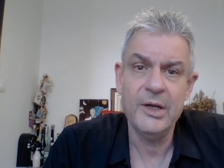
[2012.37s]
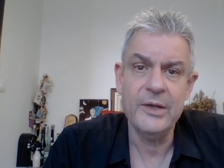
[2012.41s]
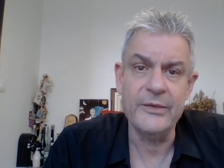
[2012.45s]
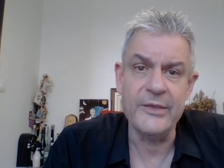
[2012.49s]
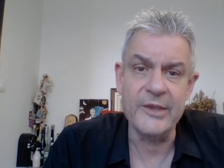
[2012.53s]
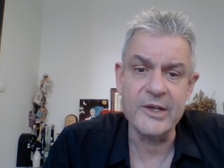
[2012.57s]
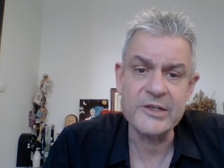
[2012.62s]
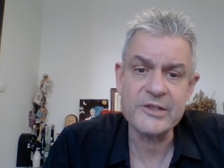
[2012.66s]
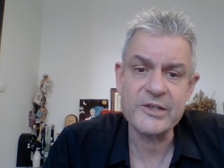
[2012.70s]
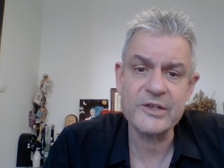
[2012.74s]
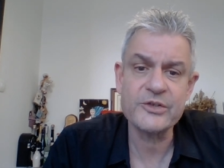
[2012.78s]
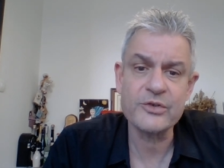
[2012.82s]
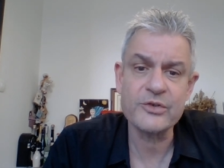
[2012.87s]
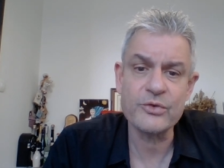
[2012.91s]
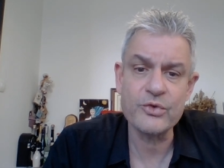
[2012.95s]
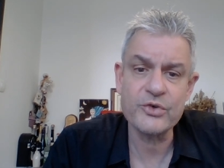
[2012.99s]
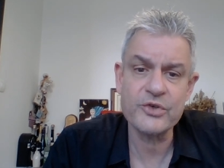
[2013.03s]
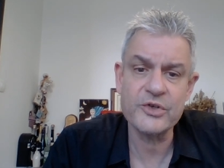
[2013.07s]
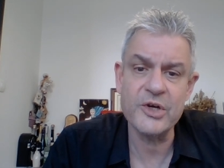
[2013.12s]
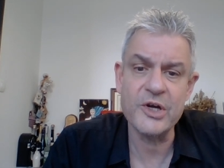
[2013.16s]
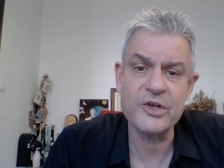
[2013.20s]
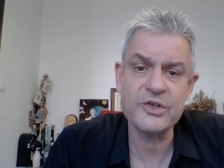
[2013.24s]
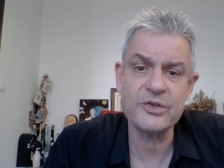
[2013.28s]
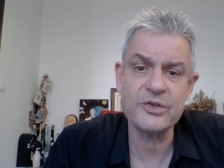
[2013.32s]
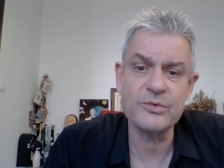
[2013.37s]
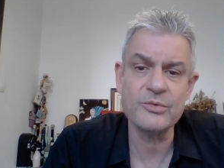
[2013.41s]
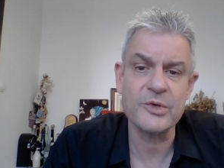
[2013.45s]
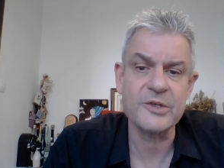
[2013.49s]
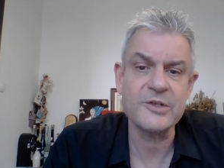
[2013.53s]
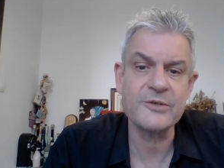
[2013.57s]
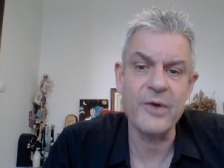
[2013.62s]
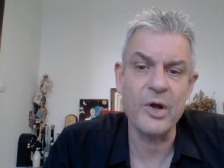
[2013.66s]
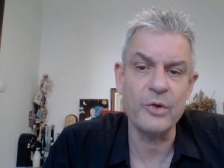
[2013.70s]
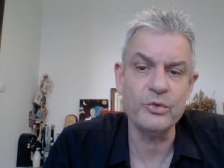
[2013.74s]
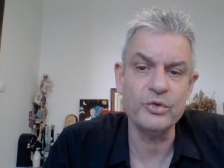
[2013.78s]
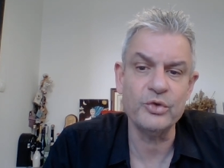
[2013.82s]
This association
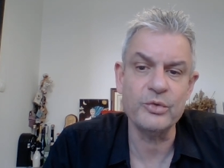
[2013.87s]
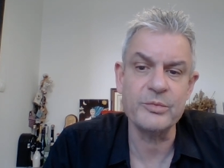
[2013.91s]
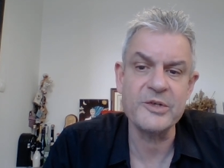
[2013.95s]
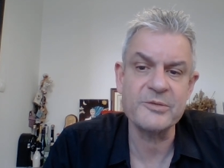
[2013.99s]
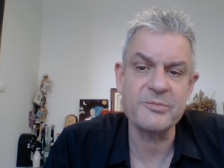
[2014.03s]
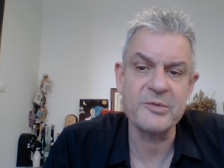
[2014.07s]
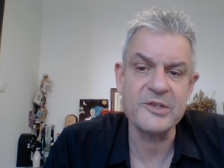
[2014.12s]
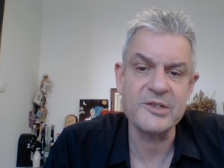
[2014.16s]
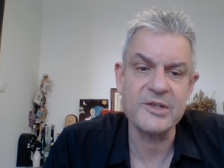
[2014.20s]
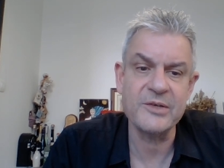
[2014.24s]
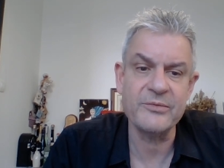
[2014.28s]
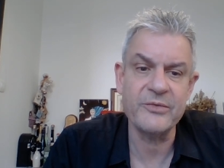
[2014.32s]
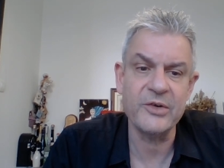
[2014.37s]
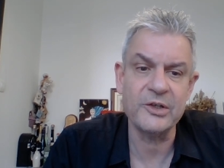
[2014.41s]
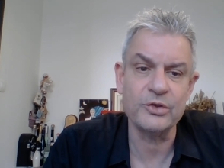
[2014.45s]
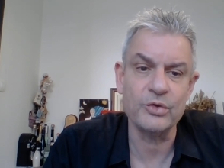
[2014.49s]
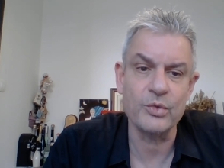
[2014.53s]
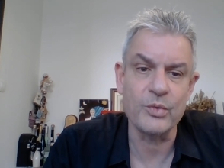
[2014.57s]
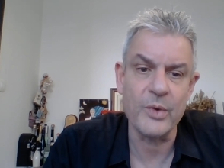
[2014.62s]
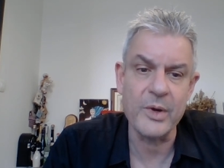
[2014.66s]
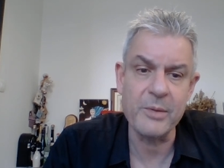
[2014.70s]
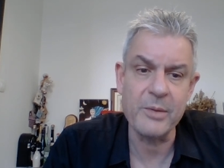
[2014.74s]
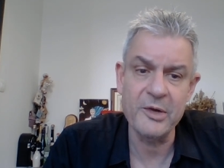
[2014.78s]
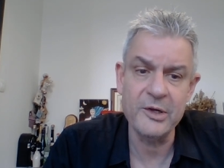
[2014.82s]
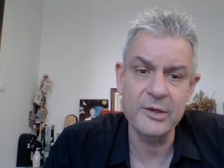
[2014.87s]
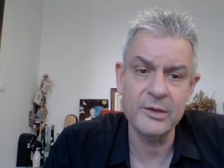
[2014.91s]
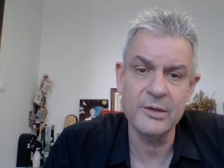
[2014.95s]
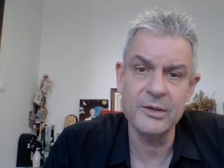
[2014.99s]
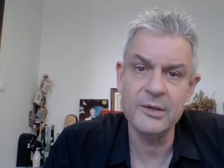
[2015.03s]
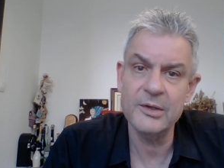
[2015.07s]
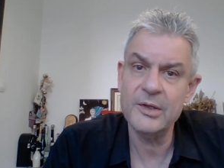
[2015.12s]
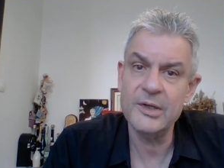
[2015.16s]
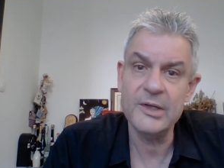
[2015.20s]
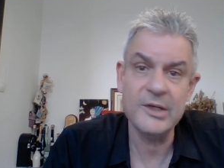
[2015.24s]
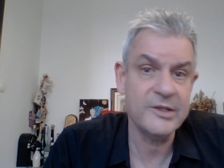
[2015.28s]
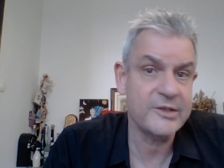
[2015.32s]
was found to be specific to women
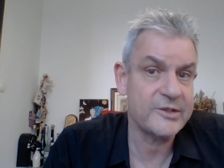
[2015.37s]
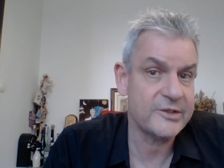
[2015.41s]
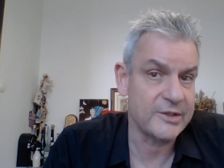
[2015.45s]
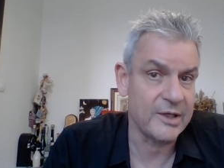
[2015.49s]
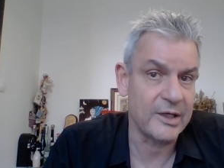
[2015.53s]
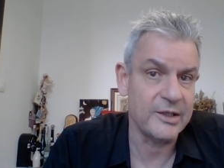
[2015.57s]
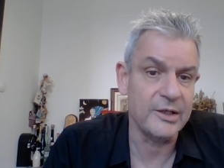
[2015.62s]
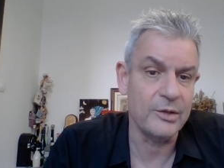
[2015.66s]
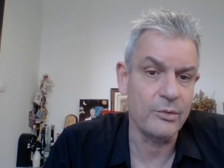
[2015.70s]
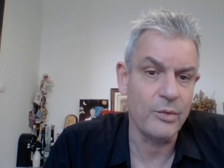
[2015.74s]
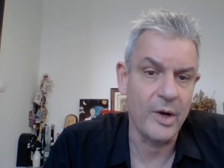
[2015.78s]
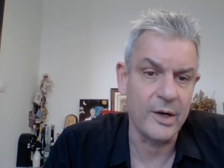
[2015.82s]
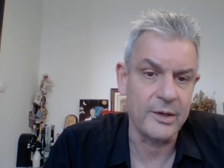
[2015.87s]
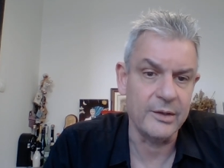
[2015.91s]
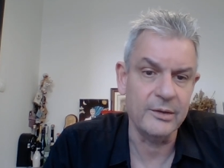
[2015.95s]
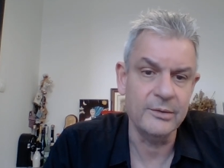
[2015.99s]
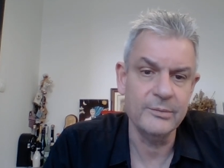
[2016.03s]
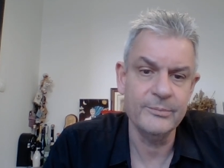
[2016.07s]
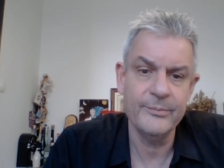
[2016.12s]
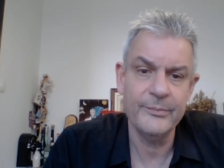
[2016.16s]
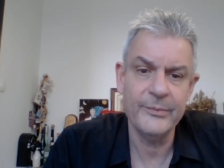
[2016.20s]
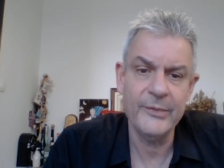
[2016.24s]
in study 1.